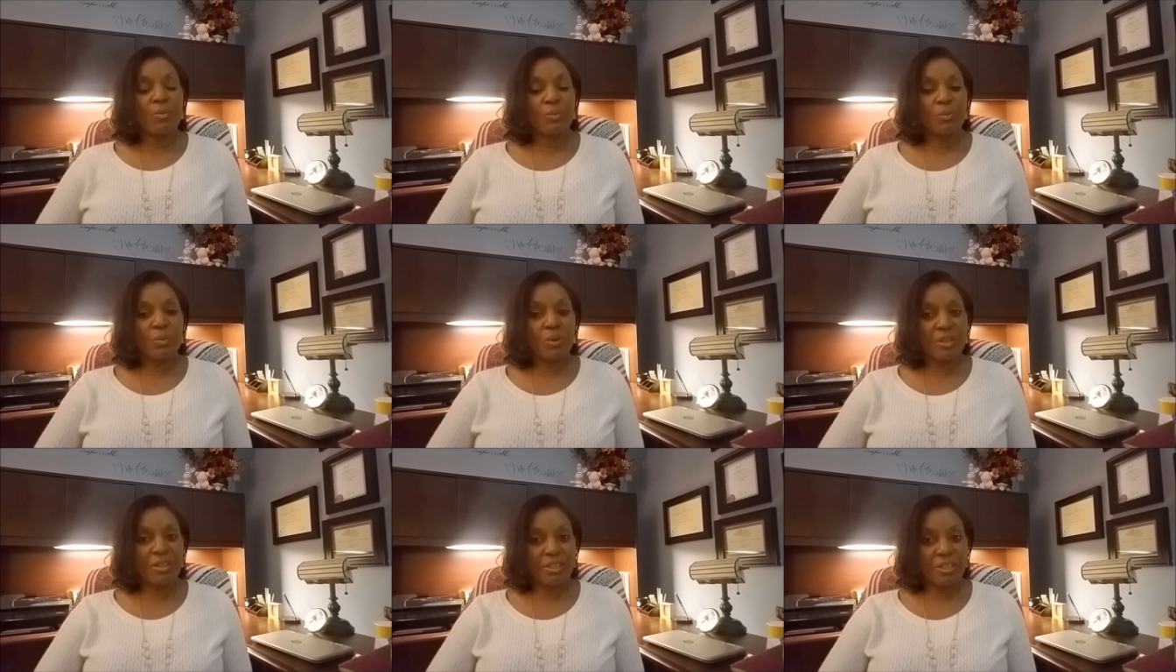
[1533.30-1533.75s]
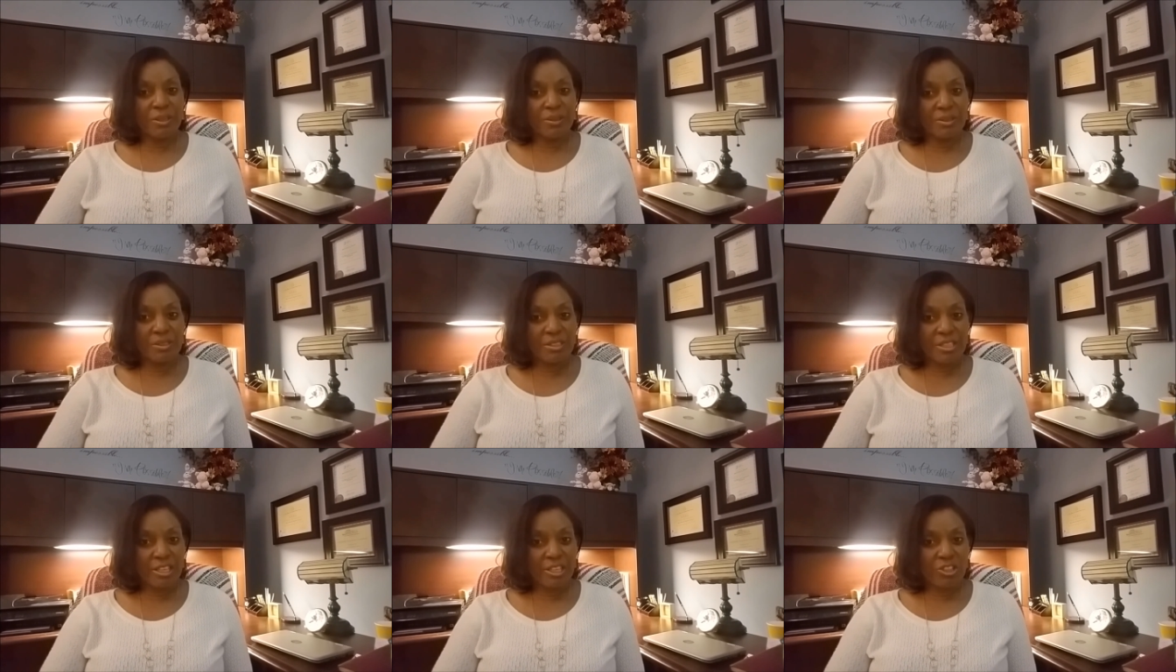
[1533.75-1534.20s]
what
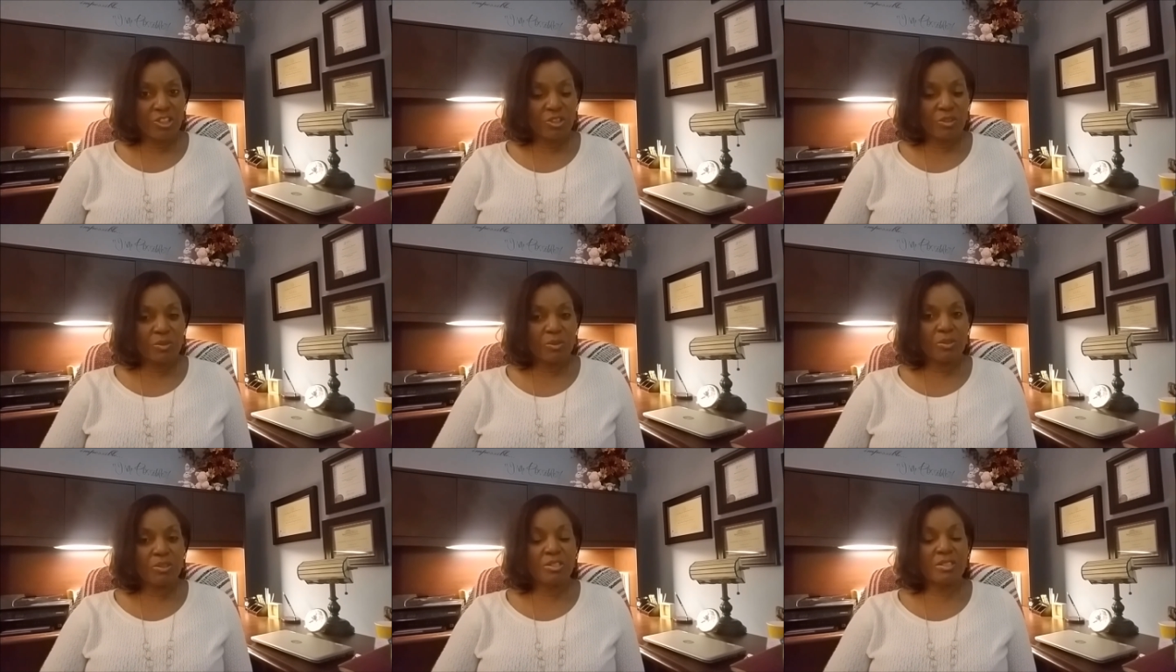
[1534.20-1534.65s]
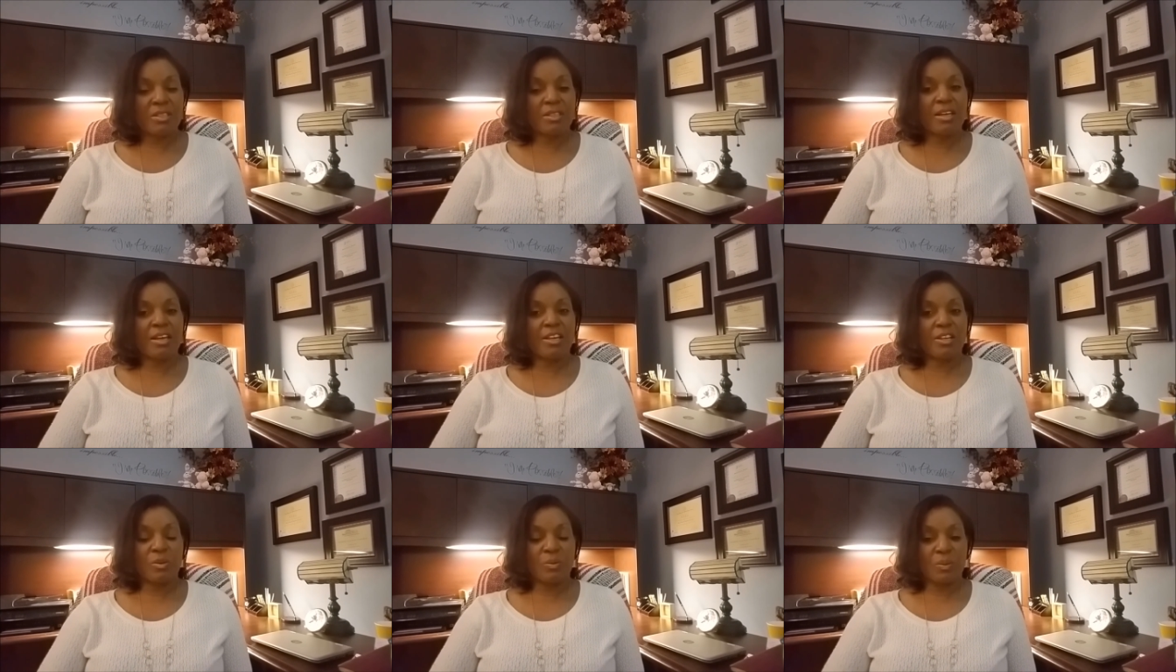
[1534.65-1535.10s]
irritation looks
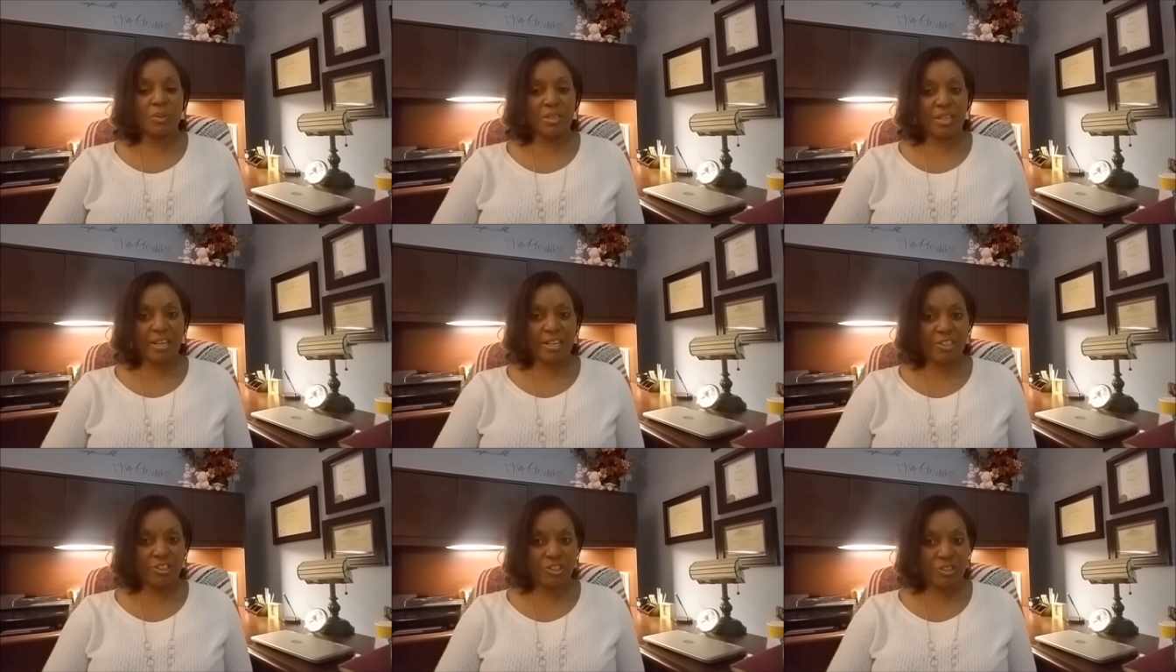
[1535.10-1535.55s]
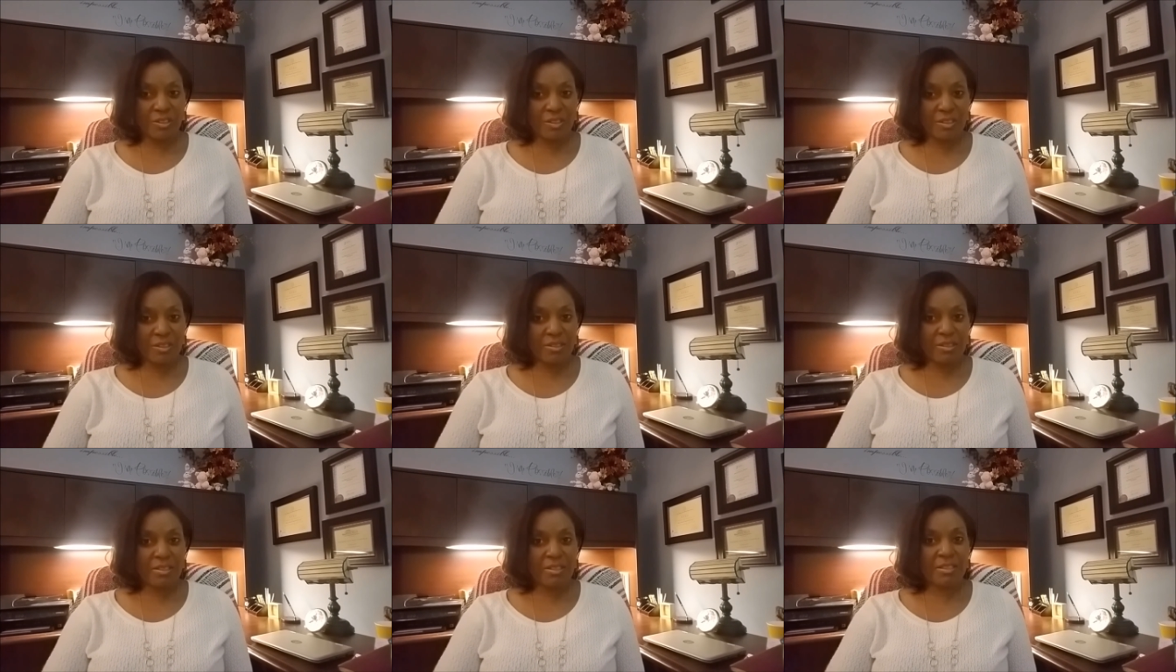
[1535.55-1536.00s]
like, what
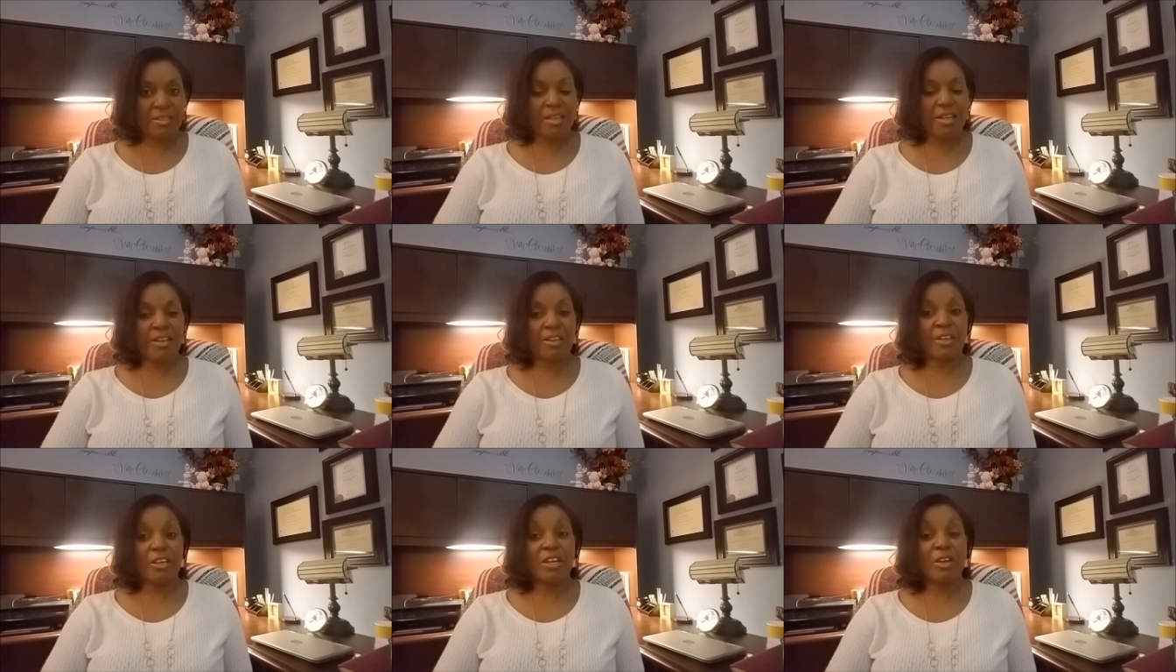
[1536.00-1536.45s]
anxious looks like,